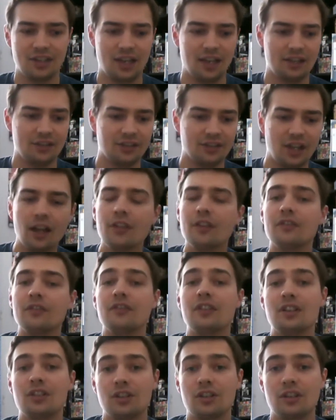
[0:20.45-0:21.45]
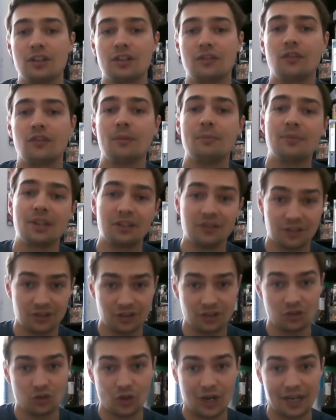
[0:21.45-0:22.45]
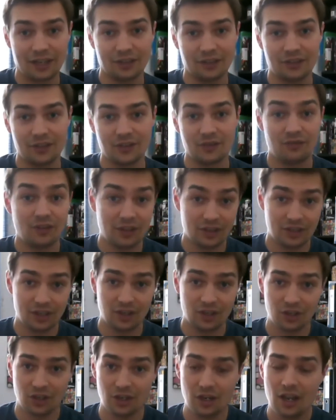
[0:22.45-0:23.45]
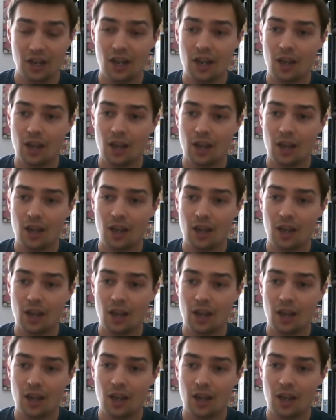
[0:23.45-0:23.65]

and other features from Dungeons & Dragons 5th edition,